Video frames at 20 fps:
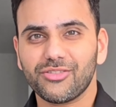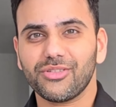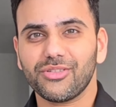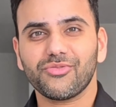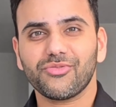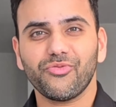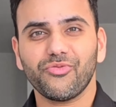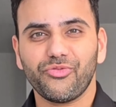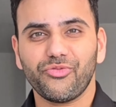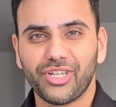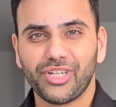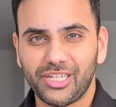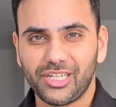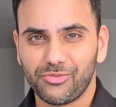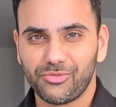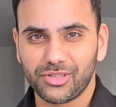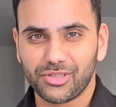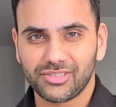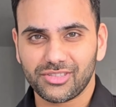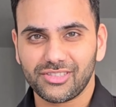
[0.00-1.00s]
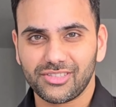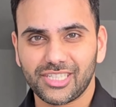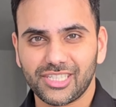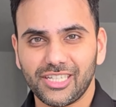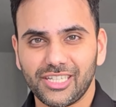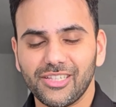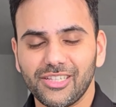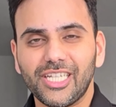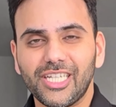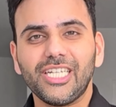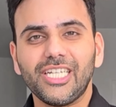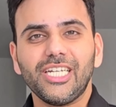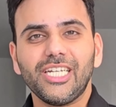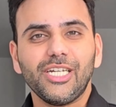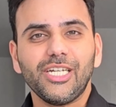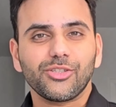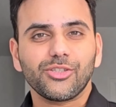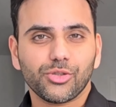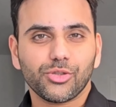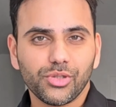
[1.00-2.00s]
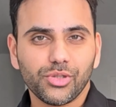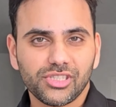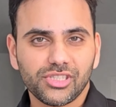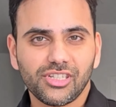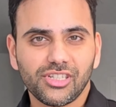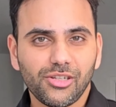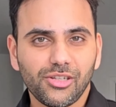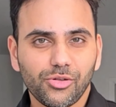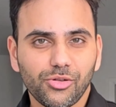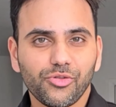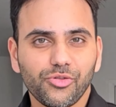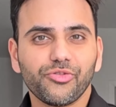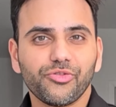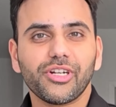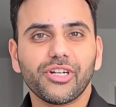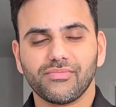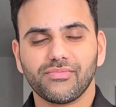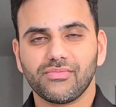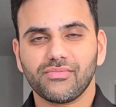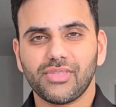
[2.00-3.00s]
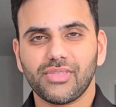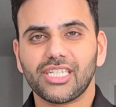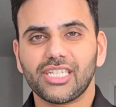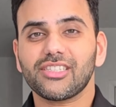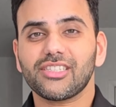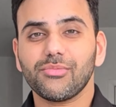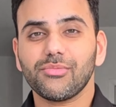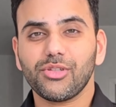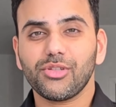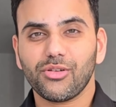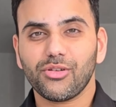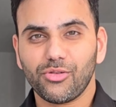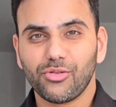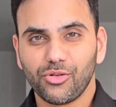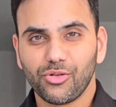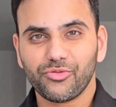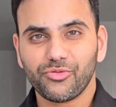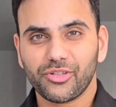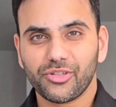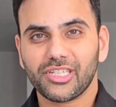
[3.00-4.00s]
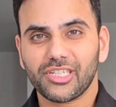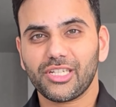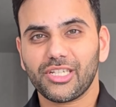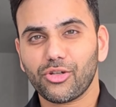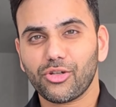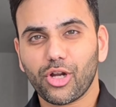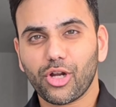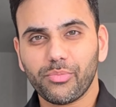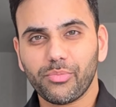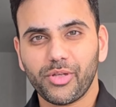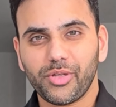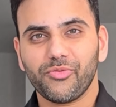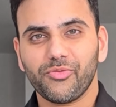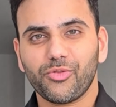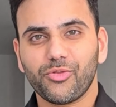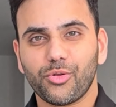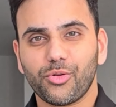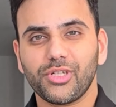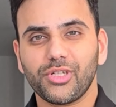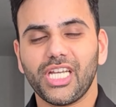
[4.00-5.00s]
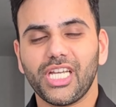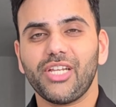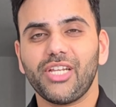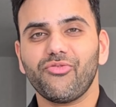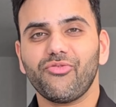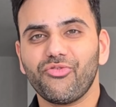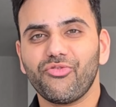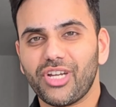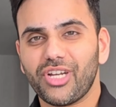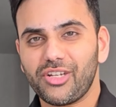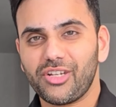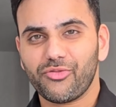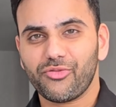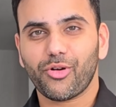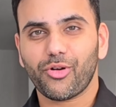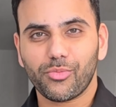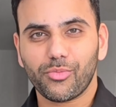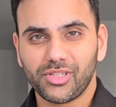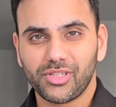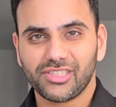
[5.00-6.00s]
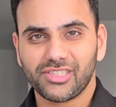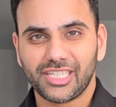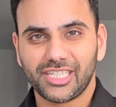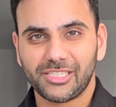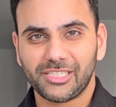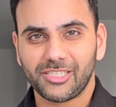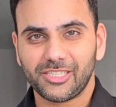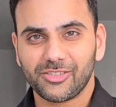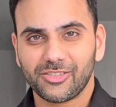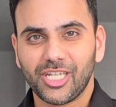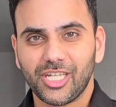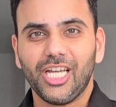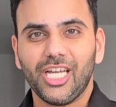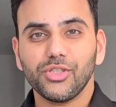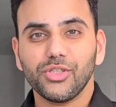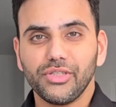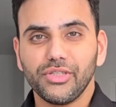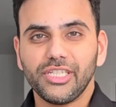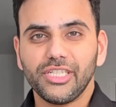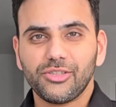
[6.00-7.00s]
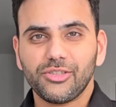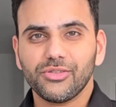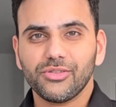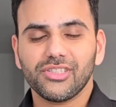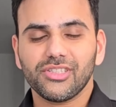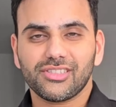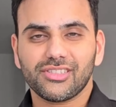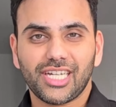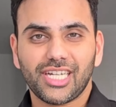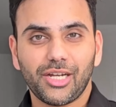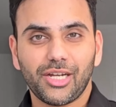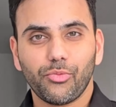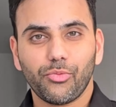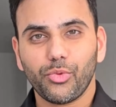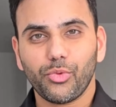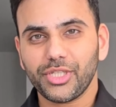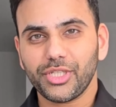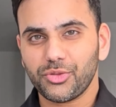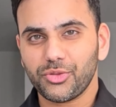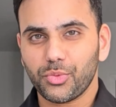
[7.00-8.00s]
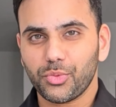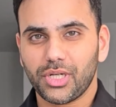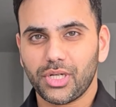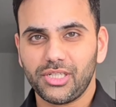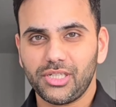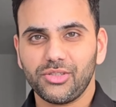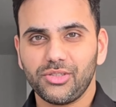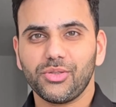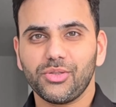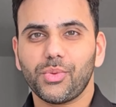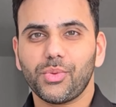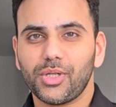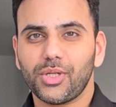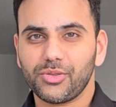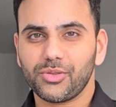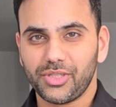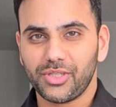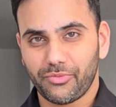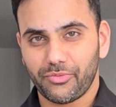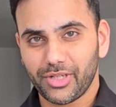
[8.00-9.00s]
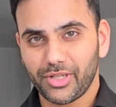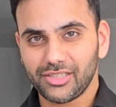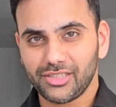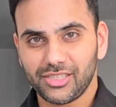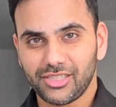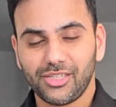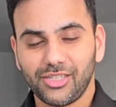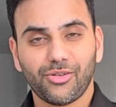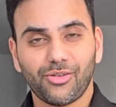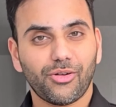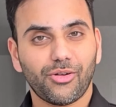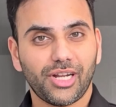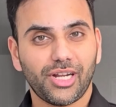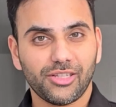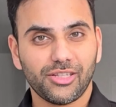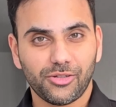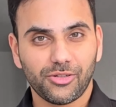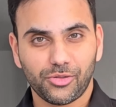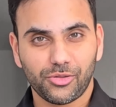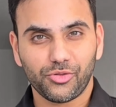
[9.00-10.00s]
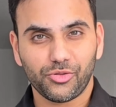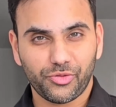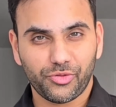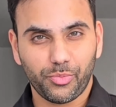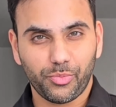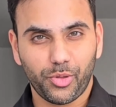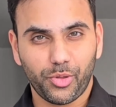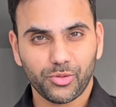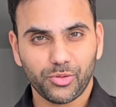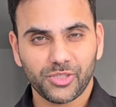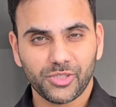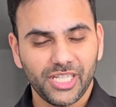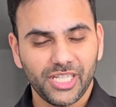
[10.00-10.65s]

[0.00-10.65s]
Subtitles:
So it's very versatile. So is the loafer, except the loafer cannot be worn in very formal settings. You need to decide which one do you want to invest in, or either go for both.